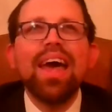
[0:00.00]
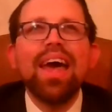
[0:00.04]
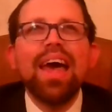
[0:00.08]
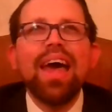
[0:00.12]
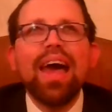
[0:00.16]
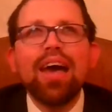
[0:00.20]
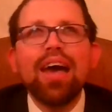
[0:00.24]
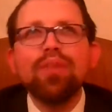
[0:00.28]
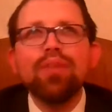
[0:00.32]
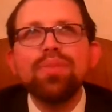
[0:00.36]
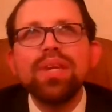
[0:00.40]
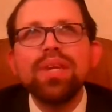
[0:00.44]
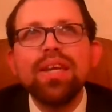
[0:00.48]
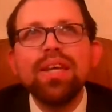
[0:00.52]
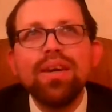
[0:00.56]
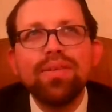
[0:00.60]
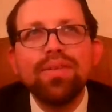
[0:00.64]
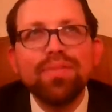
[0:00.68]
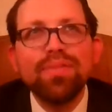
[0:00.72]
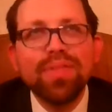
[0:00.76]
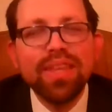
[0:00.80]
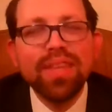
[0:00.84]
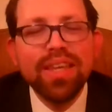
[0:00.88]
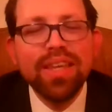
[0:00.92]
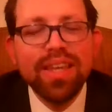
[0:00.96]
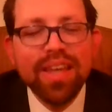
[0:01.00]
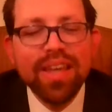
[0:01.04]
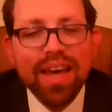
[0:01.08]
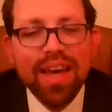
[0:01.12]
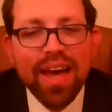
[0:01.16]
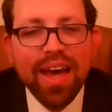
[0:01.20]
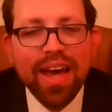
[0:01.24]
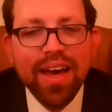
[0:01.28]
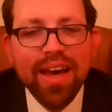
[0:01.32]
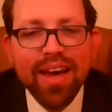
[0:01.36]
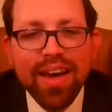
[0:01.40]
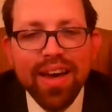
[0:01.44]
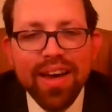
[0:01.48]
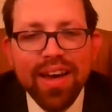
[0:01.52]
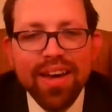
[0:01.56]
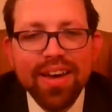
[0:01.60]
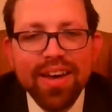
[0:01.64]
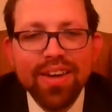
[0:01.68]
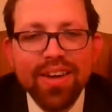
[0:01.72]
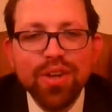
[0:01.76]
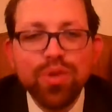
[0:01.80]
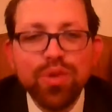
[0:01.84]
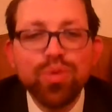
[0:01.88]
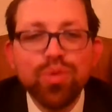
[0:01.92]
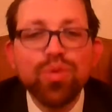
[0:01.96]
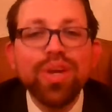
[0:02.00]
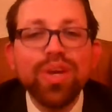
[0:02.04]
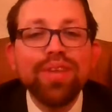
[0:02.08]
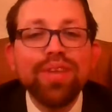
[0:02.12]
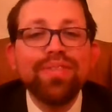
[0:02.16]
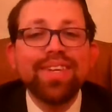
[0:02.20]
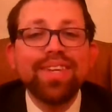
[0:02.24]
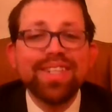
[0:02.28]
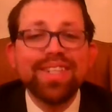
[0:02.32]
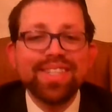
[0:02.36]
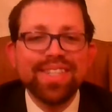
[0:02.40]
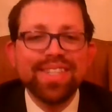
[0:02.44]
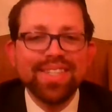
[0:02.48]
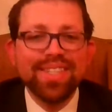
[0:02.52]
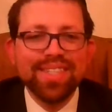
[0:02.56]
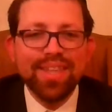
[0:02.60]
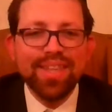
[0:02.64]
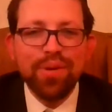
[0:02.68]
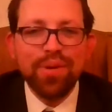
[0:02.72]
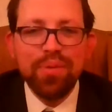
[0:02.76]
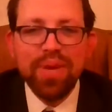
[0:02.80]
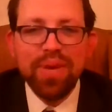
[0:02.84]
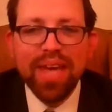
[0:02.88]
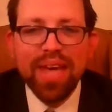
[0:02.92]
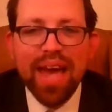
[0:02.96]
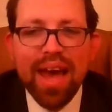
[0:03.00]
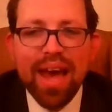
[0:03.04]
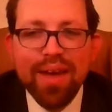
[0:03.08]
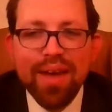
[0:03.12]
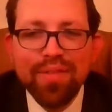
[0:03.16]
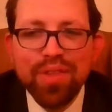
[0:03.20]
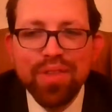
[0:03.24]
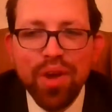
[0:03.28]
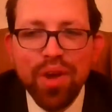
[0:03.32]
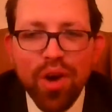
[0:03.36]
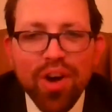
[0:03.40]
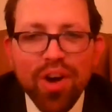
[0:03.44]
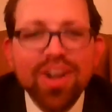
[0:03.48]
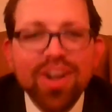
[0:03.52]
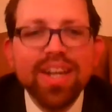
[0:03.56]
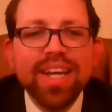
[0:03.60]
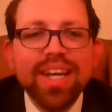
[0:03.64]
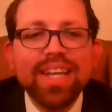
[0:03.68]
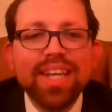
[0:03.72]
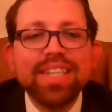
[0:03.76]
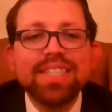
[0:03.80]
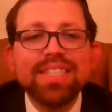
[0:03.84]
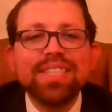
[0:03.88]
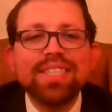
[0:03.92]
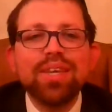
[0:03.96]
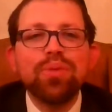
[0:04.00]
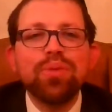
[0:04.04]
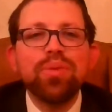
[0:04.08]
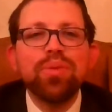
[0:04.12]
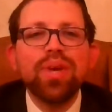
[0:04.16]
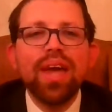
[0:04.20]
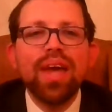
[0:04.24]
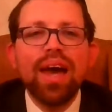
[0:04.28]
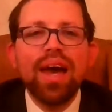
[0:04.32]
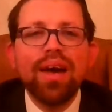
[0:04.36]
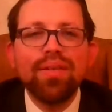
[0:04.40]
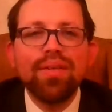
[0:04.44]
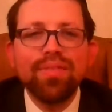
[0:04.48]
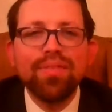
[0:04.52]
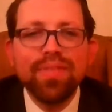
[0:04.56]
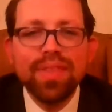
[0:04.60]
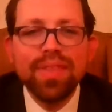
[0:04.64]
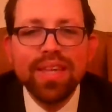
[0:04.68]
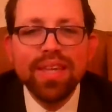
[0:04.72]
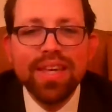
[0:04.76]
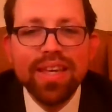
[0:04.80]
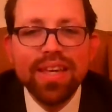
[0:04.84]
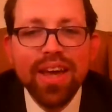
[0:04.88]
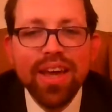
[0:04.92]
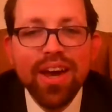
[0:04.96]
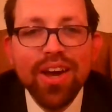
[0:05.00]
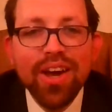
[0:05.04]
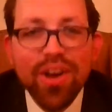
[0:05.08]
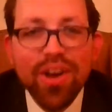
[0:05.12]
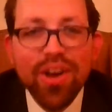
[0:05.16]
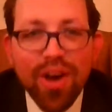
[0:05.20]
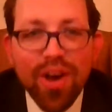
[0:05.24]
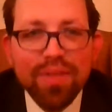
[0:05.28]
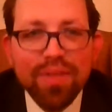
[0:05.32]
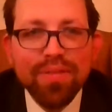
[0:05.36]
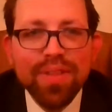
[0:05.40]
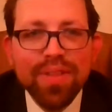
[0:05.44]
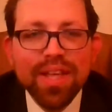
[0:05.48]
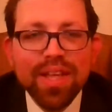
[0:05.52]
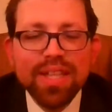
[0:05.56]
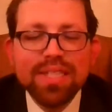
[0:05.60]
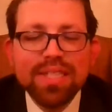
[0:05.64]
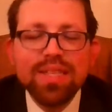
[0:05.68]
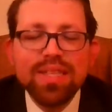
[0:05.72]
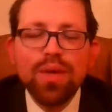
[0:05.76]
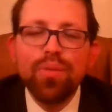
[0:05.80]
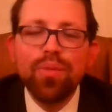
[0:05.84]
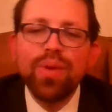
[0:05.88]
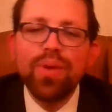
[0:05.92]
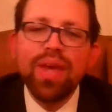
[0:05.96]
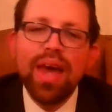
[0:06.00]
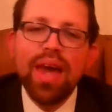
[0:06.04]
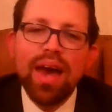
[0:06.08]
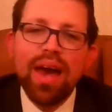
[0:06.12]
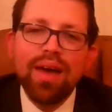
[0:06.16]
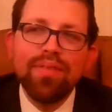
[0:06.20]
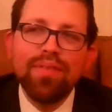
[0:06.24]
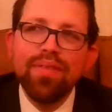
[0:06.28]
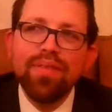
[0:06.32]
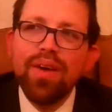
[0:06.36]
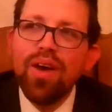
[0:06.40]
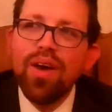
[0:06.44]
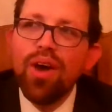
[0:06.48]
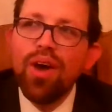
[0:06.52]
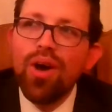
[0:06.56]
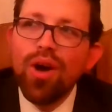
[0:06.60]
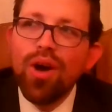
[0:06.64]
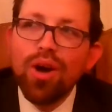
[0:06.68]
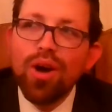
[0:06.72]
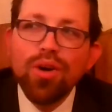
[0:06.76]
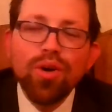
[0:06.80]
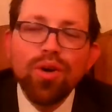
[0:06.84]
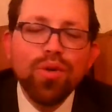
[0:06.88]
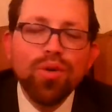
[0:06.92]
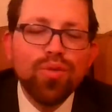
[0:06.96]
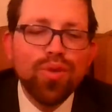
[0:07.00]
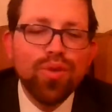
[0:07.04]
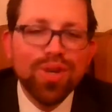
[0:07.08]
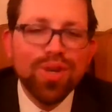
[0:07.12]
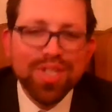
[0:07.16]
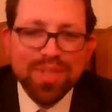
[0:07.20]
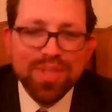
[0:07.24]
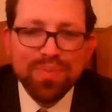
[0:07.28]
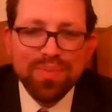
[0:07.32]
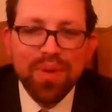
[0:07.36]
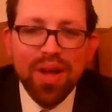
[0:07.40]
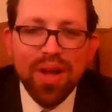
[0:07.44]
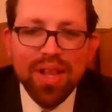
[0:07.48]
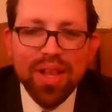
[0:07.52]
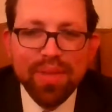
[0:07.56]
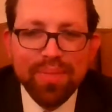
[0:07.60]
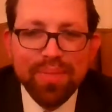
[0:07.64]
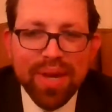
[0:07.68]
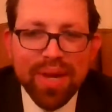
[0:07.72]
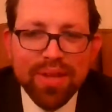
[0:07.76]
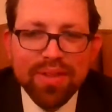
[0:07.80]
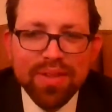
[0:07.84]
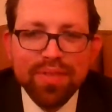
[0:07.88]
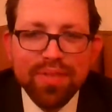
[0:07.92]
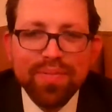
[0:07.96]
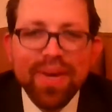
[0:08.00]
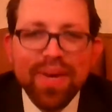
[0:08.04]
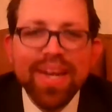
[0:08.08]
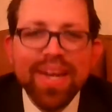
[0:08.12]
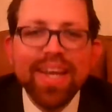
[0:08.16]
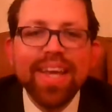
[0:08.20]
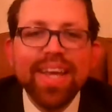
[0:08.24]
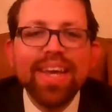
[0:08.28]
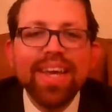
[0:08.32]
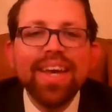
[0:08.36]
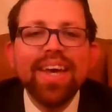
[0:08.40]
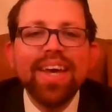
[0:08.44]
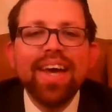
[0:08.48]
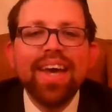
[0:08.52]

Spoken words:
How many of the grievances that we have, the heartaches that we have, the conflicts that we have are over a small amount of money?